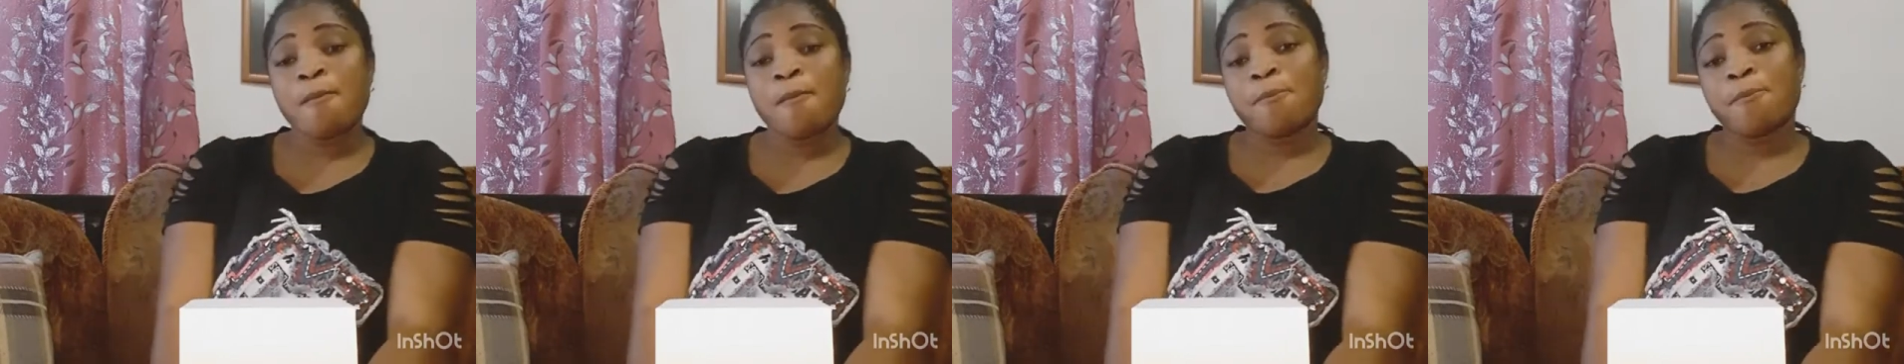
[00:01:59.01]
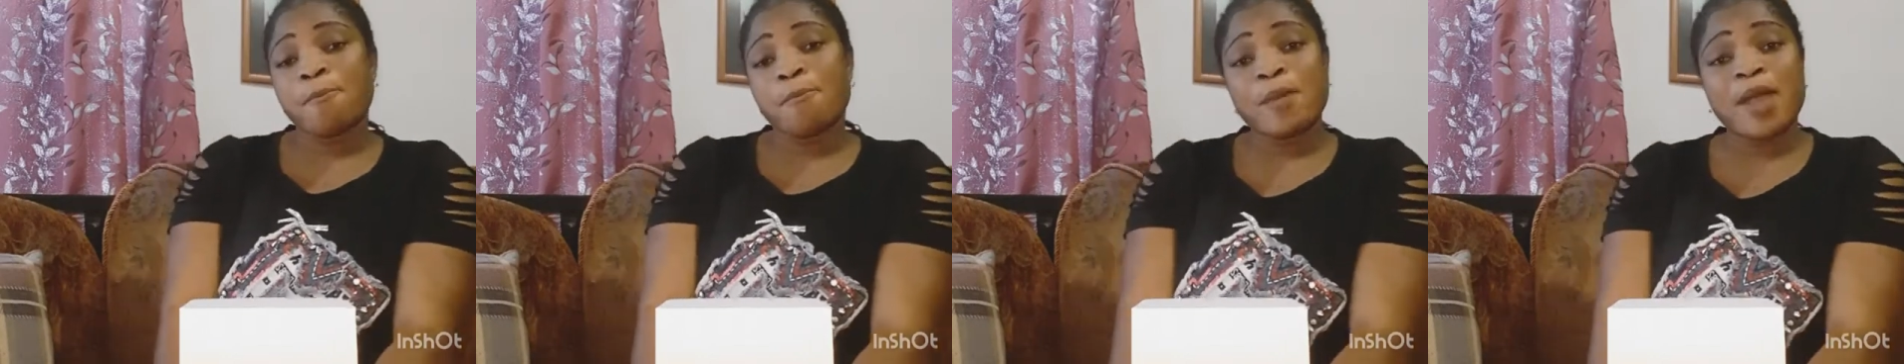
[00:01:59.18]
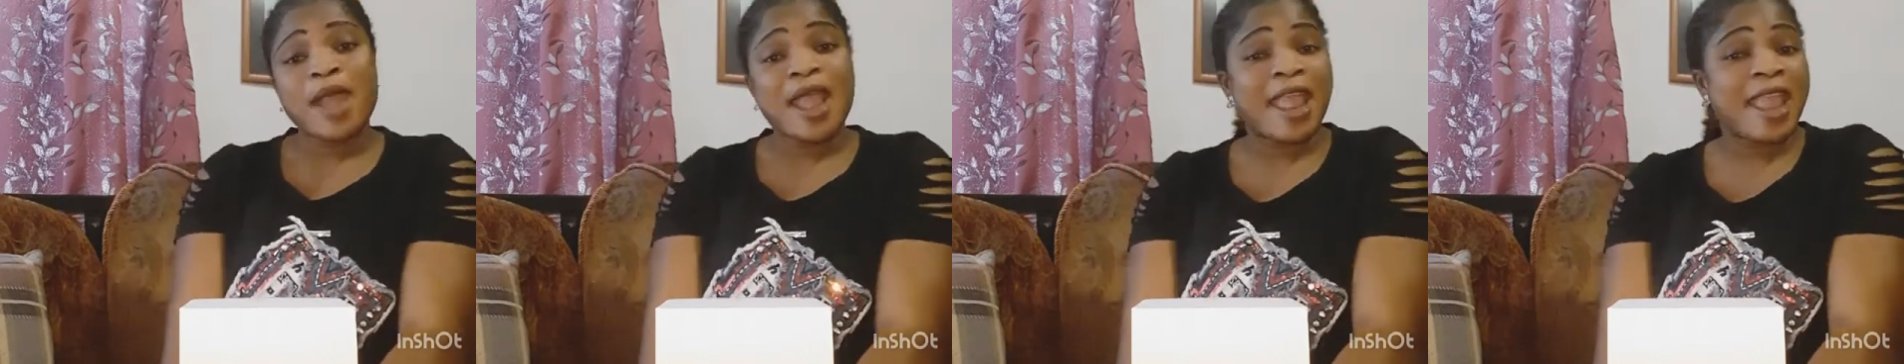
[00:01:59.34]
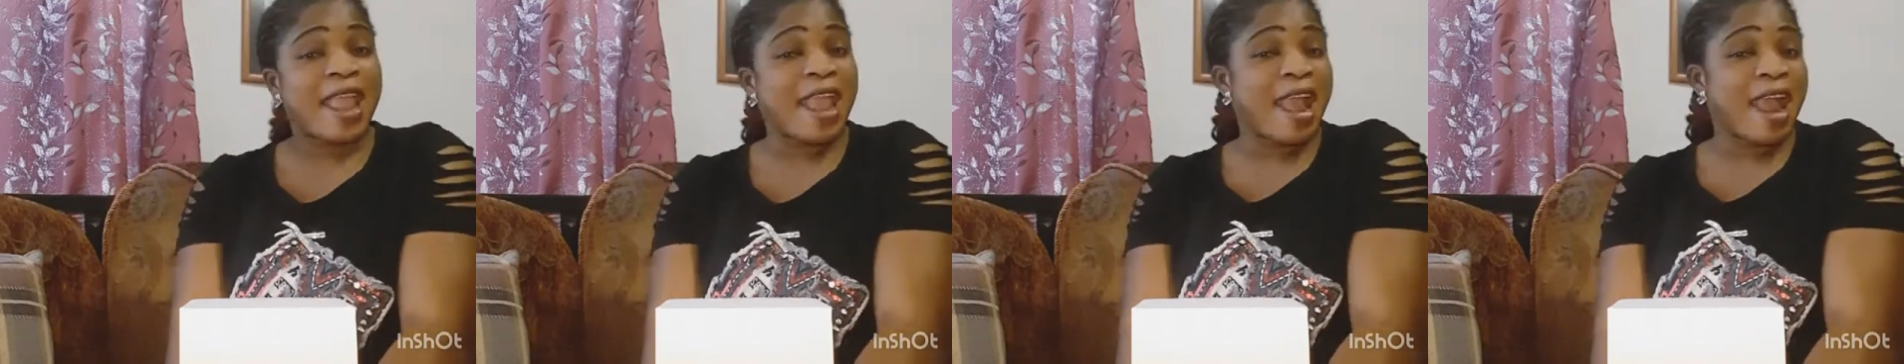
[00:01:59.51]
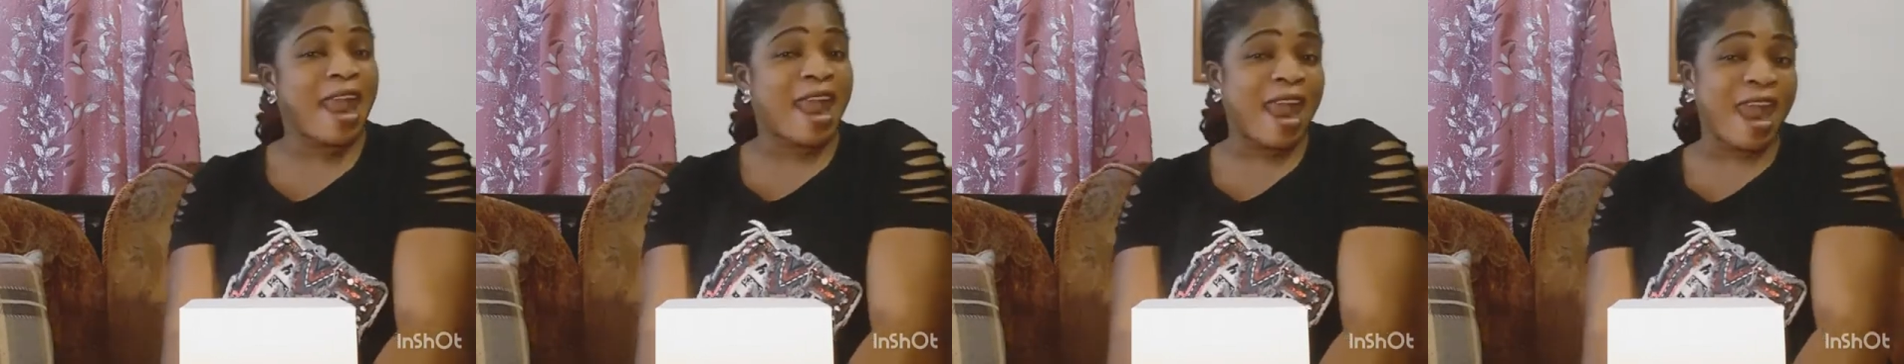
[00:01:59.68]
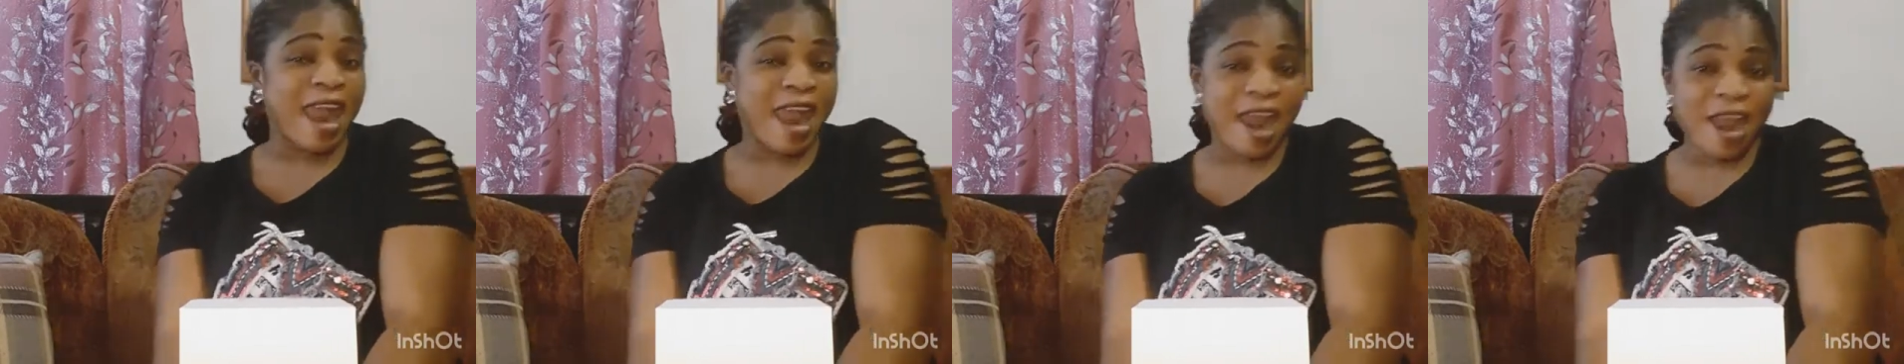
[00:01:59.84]
my
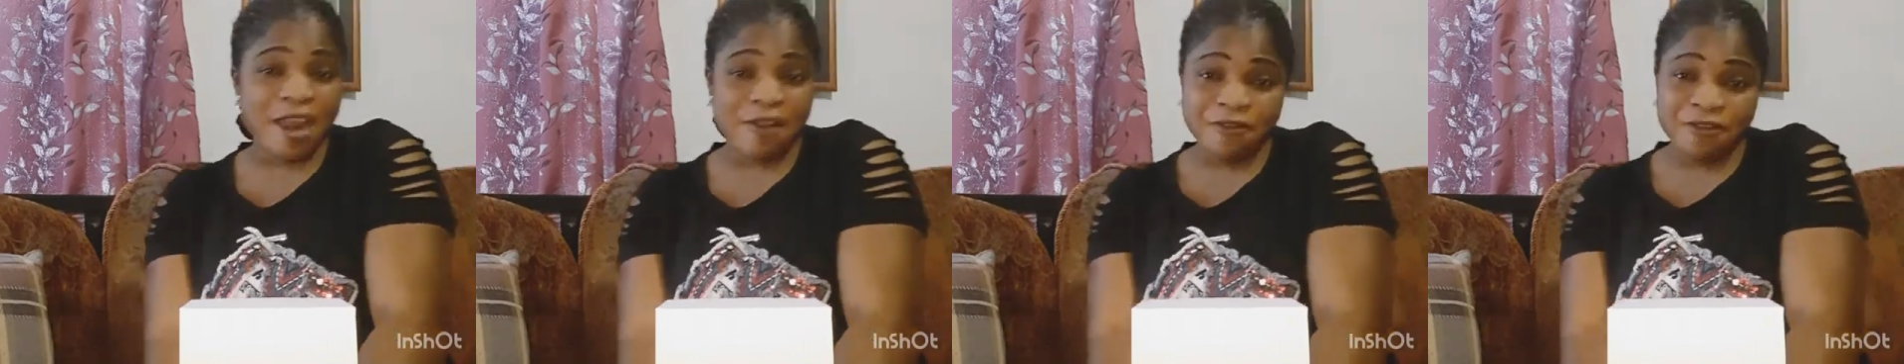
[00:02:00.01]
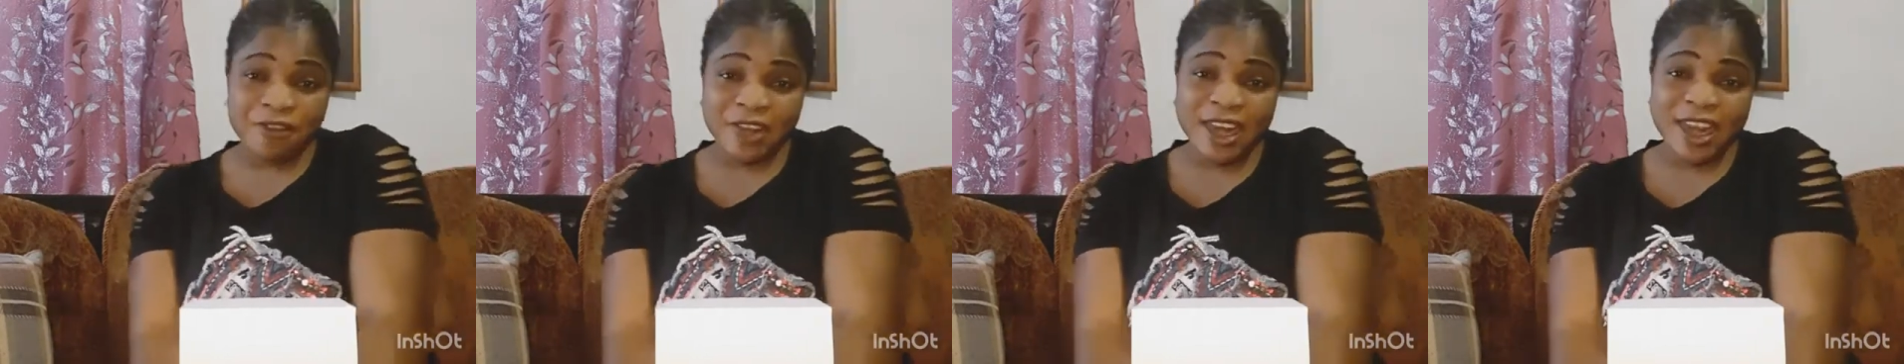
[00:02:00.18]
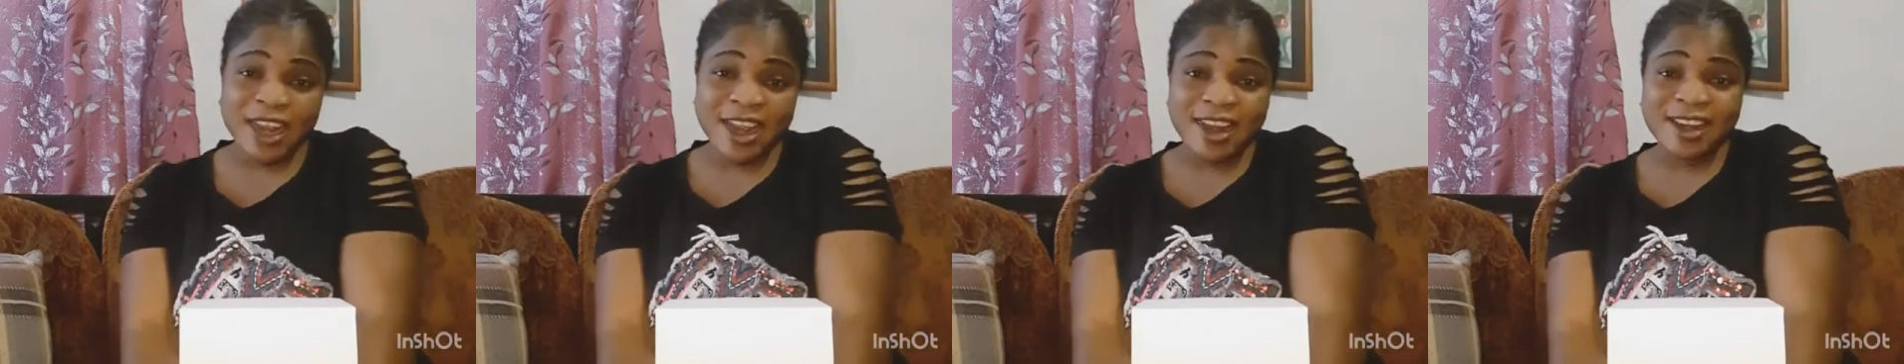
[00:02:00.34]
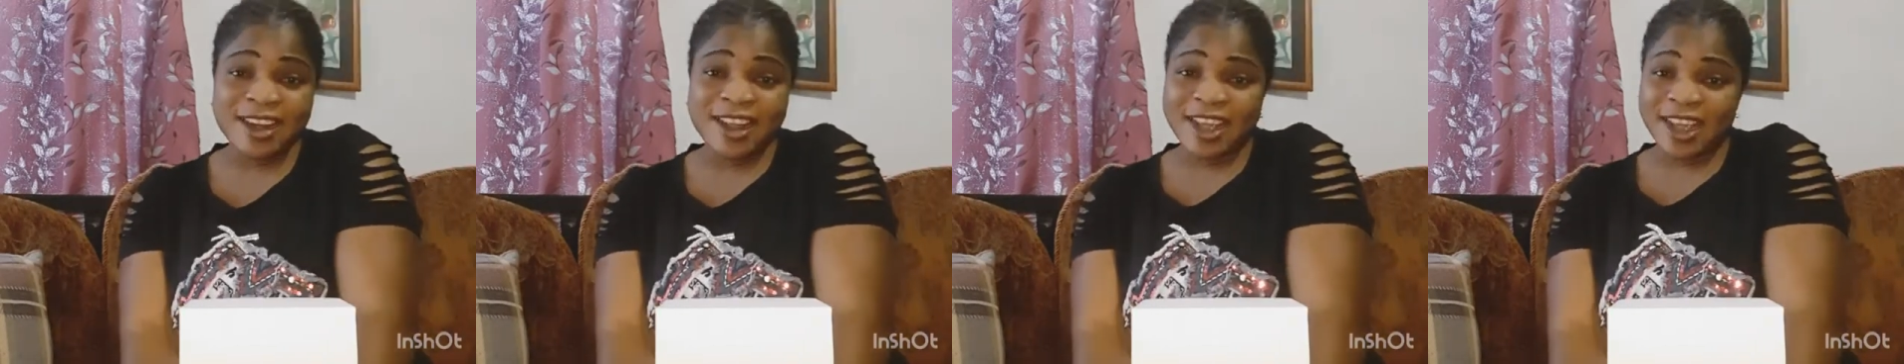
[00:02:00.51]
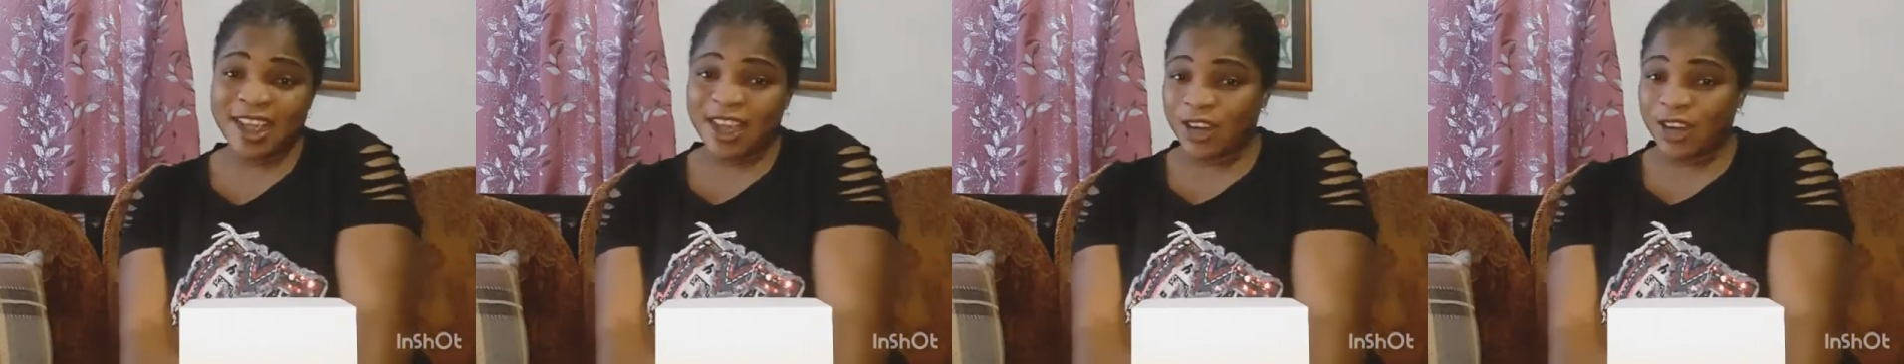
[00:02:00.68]
African